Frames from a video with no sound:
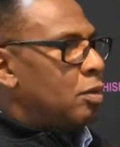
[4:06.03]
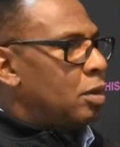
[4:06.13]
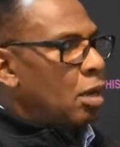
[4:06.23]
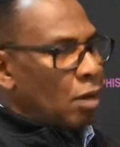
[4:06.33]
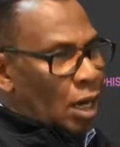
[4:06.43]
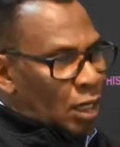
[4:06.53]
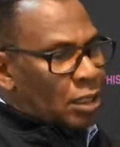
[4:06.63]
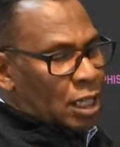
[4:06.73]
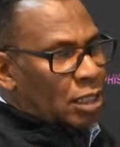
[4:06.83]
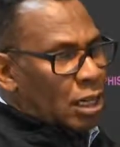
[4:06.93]
No,
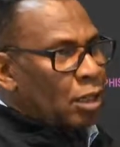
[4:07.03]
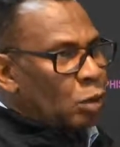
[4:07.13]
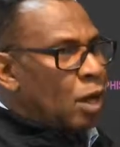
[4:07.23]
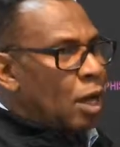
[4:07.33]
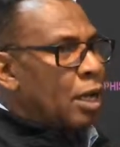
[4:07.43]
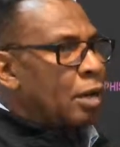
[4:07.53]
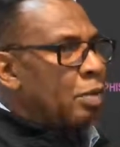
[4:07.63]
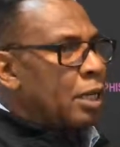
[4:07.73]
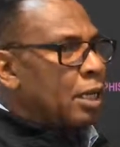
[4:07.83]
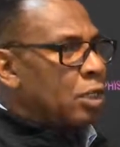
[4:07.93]
it's hard work,
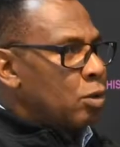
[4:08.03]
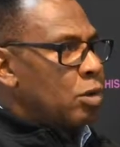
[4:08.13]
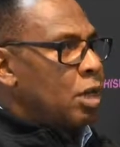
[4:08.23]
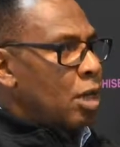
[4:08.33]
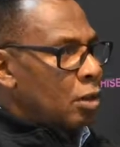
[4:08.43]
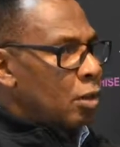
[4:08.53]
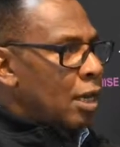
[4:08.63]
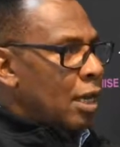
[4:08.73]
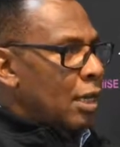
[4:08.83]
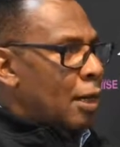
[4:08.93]
but it's also
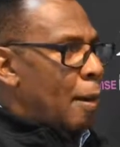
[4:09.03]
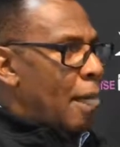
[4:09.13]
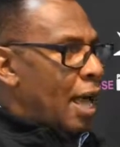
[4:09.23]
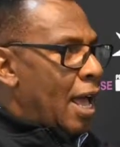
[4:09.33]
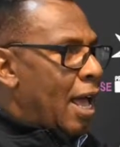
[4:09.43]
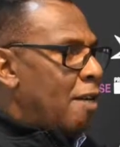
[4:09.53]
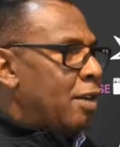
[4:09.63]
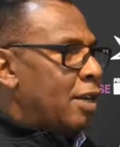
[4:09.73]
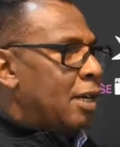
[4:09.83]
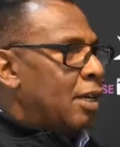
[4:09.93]

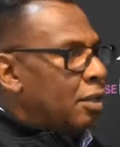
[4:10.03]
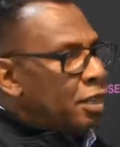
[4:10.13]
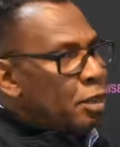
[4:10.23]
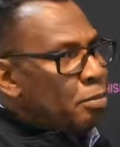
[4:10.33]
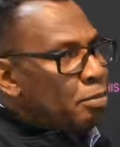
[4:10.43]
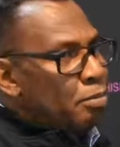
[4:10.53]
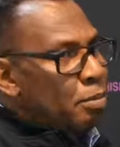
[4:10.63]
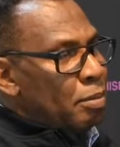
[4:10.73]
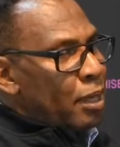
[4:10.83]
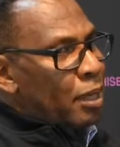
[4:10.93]
having. I think
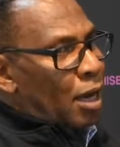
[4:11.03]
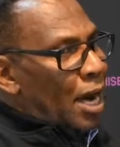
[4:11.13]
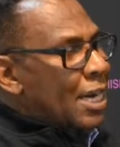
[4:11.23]
I had an